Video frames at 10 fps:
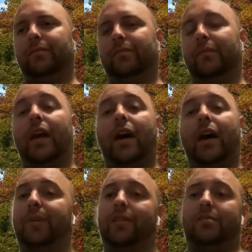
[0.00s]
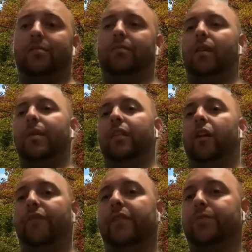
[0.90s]
Yeah, because, the
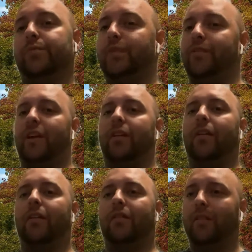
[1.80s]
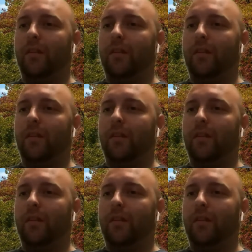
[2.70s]
offense was good that year.